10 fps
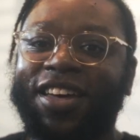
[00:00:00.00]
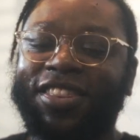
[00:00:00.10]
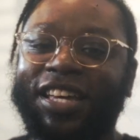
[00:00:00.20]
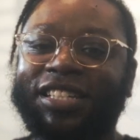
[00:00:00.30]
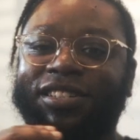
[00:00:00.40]

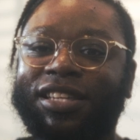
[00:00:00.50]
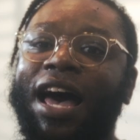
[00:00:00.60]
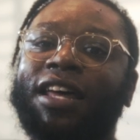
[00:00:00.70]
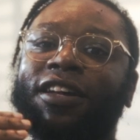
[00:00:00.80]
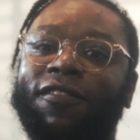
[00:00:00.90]
This is
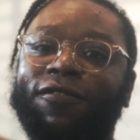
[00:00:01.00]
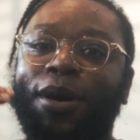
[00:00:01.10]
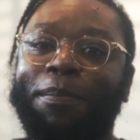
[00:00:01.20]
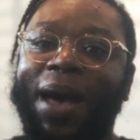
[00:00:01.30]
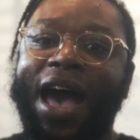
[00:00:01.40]
kind of
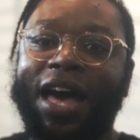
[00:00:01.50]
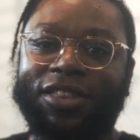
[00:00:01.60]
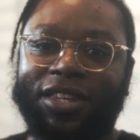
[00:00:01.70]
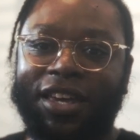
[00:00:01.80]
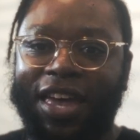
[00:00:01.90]
the
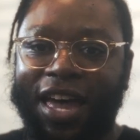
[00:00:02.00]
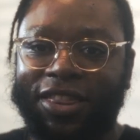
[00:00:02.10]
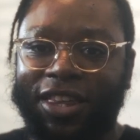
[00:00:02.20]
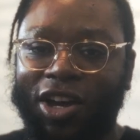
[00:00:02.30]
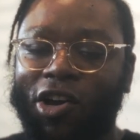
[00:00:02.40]
path to get
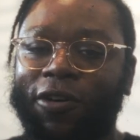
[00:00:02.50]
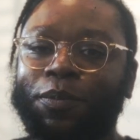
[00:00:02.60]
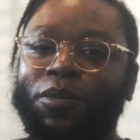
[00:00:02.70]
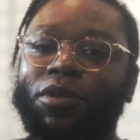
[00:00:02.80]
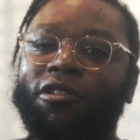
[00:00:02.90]
there
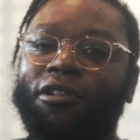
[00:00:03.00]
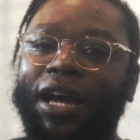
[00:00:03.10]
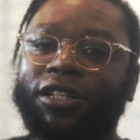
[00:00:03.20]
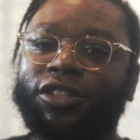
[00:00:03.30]
right?